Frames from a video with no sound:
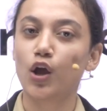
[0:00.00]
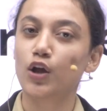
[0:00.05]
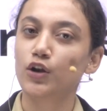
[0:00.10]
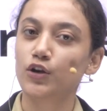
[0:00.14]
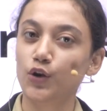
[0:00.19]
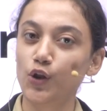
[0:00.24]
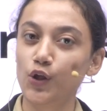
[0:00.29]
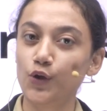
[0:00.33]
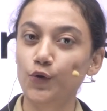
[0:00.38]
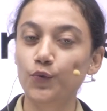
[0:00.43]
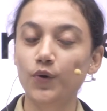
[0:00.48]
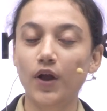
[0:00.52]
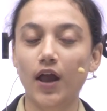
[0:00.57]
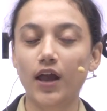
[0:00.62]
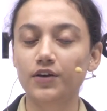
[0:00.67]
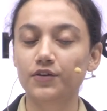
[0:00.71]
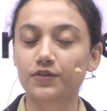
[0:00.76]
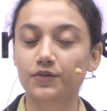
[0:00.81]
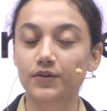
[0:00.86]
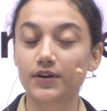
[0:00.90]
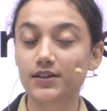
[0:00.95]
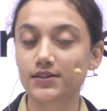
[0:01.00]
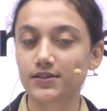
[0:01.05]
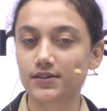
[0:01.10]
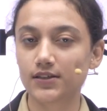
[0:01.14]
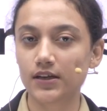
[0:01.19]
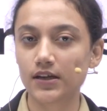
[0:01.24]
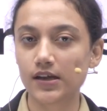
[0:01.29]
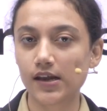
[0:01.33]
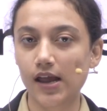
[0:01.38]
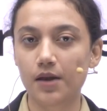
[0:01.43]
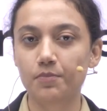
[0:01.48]
new and
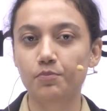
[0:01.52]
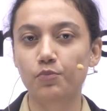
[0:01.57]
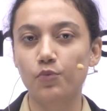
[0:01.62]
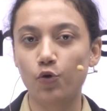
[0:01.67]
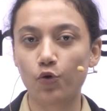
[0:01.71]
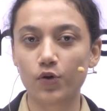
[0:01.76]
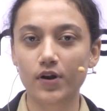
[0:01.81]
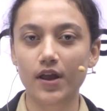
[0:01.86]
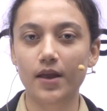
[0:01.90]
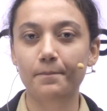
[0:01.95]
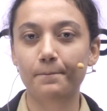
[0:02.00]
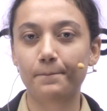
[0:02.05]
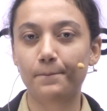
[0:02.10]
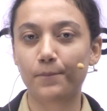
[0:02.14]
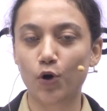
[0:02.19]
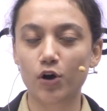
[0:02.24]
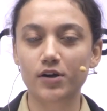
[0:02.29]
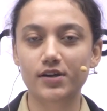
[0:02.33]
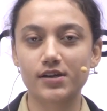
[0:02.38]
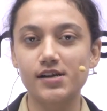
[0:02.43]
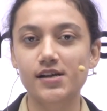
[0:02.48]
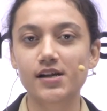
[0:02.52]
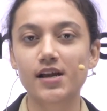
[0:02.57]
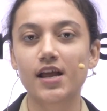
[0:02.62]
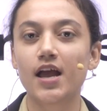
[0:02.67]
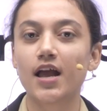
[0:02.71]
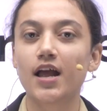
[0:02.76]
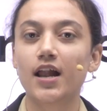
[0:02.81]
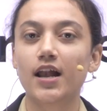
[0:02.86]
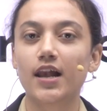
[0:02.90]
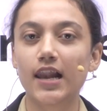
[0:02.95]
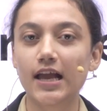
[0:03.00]
recent and more important
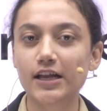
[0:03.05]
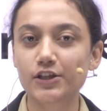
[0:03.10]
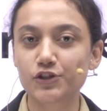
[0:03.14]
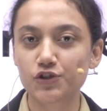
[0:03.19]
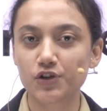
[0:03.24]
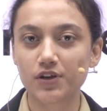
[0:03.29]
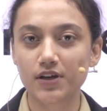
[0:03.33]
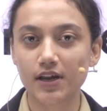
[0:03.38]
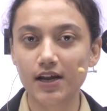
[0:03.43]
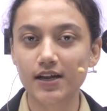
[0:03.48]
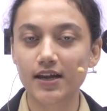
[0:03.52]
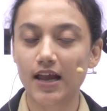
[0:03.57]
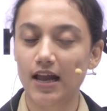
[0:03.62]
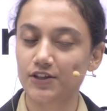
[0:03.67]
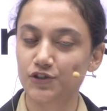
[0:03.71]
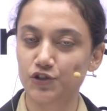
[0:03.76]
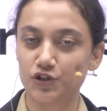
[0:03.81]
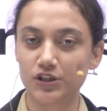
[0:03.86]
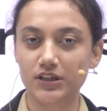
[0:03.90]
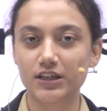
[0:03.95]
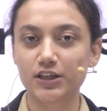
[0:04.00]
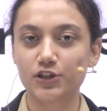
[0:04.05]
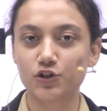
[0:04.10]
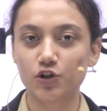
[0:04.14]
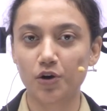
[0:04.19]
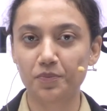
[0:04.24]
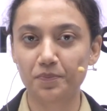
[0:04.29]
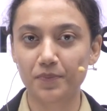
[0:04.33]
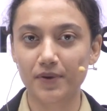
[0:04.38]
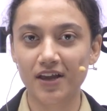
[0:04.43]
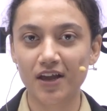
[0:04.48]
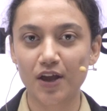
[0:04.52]
lecturette and GD
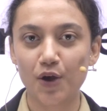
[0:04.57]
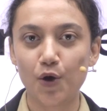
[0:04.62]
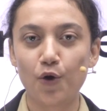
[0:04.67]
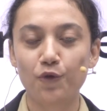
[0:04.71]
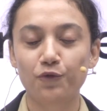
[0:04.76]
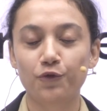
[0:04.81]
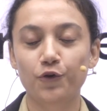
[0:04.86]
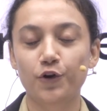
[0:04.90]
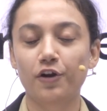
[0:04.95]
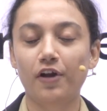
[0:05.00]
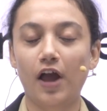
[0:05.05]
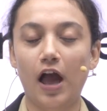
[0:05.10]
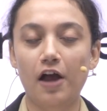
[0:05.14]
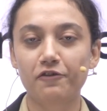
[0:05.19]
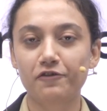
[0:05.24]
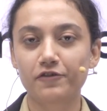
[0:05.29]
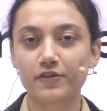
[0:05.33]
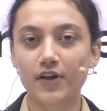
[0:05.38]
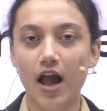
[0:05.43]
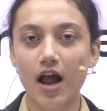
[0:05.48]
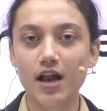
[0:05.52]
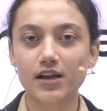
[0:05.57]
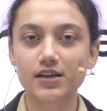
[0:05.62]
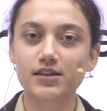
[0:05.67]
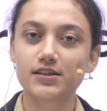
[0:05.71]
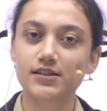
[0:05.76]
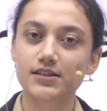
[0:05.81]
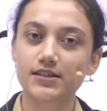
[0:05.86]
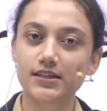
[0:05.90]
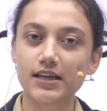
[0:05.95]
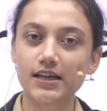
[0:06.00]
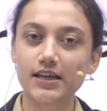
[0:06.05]
topic for your afcat,
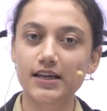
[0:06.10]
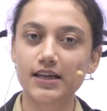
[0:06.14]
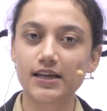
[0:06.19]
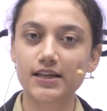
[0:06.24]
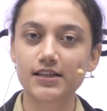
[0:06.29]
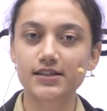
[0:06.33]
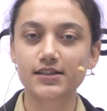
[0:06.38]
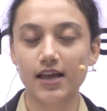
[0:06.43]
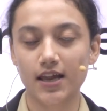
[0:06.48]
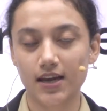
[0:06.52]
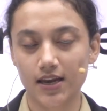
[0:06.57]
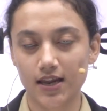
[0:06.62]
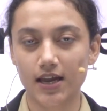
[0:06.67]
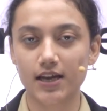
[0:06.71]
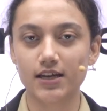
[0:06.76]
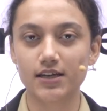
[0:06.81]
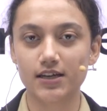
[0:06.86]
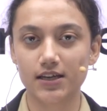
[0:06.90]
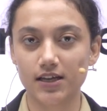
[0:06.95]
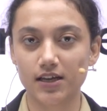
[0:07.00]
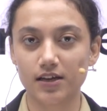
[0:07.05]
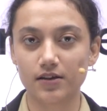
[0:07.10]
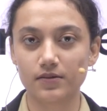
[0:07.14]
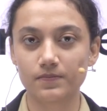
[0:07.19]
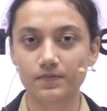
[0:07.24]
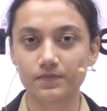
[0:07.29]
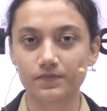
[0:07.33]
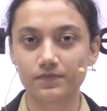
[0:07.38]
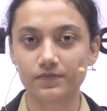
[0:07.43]
CDS and NDA.